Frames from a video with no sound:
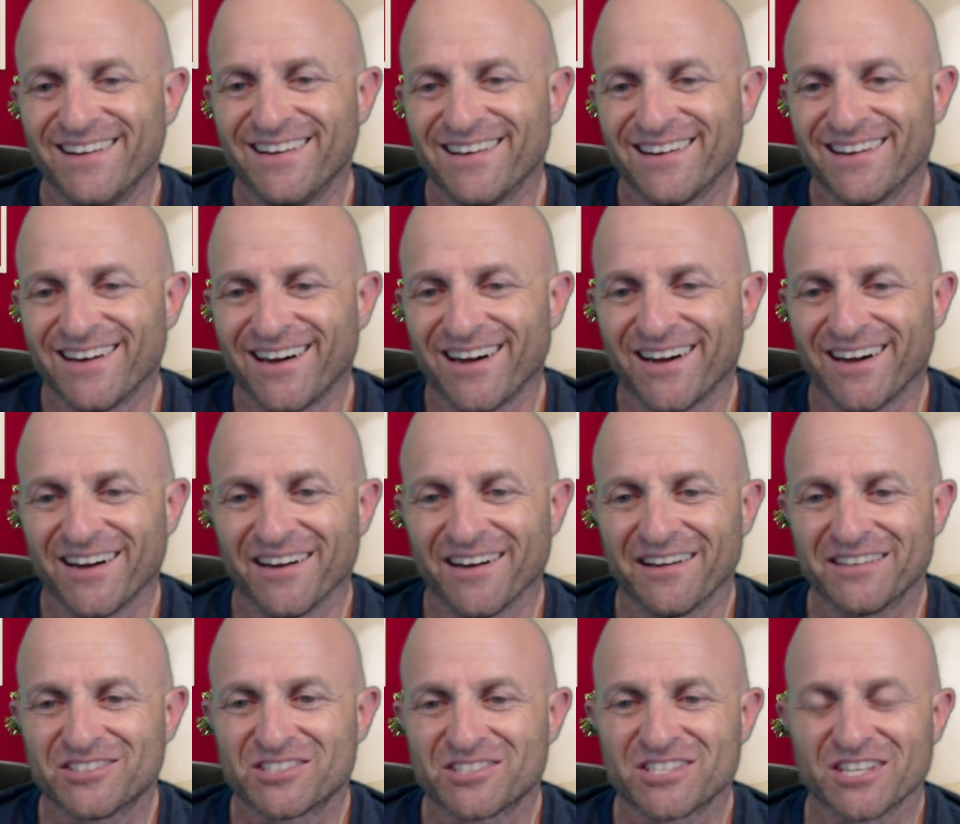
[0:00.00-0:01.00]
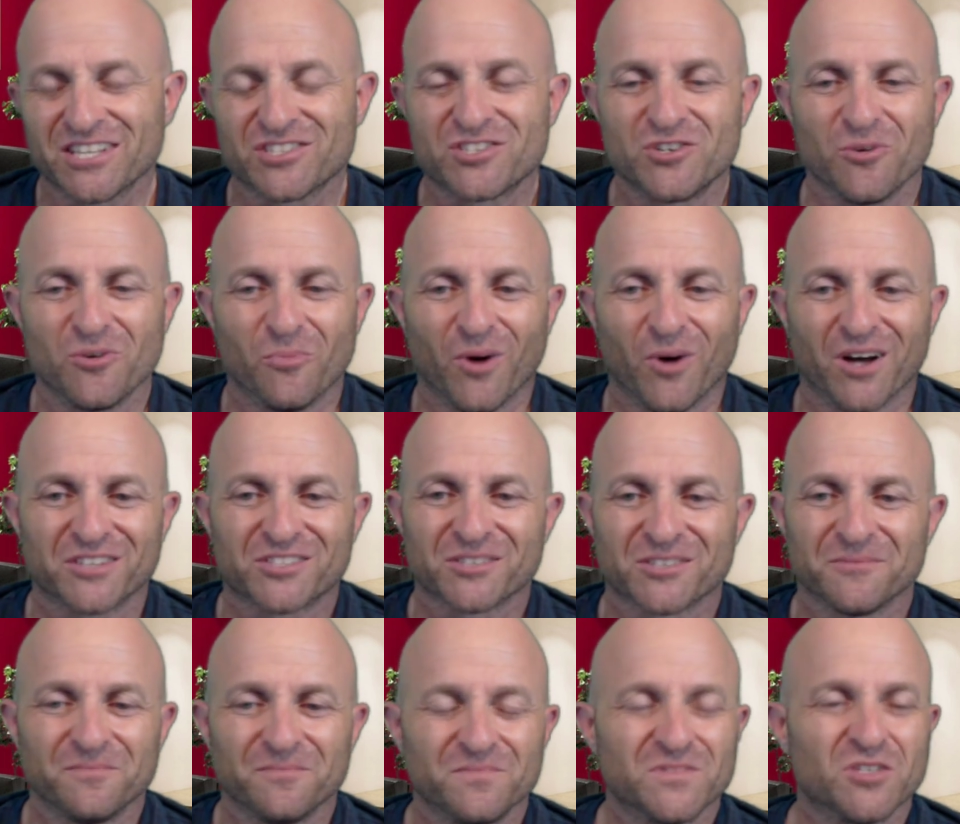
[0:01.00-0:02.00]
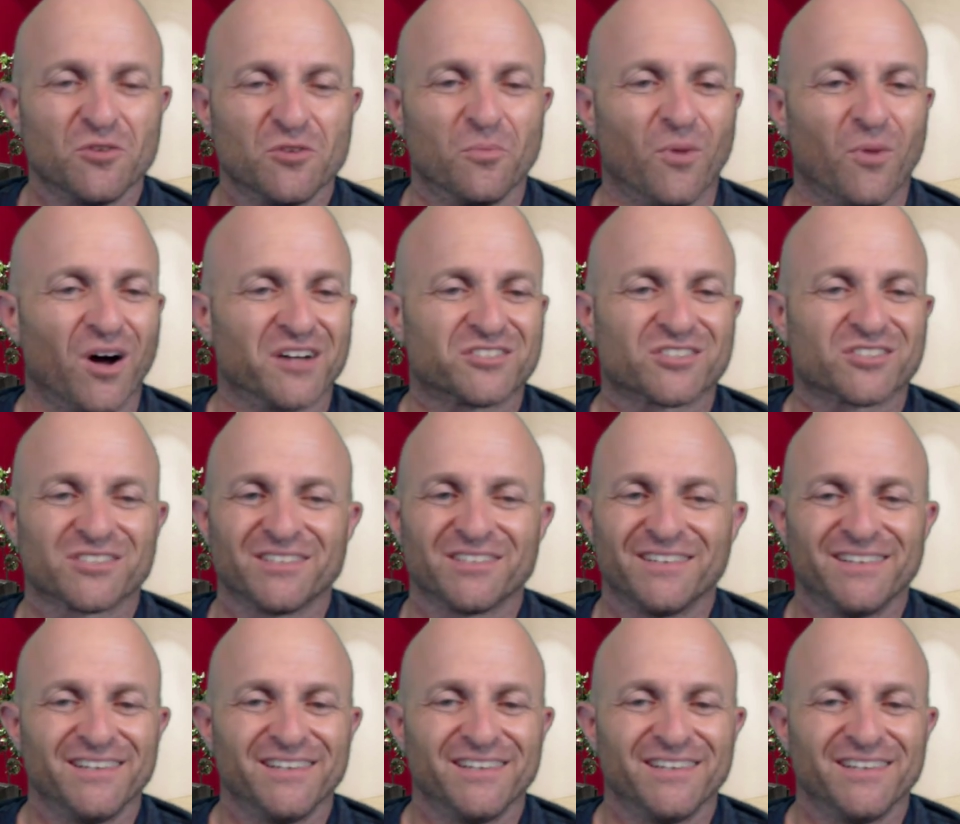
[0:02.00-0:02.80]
Oh, it's just too much. Too much.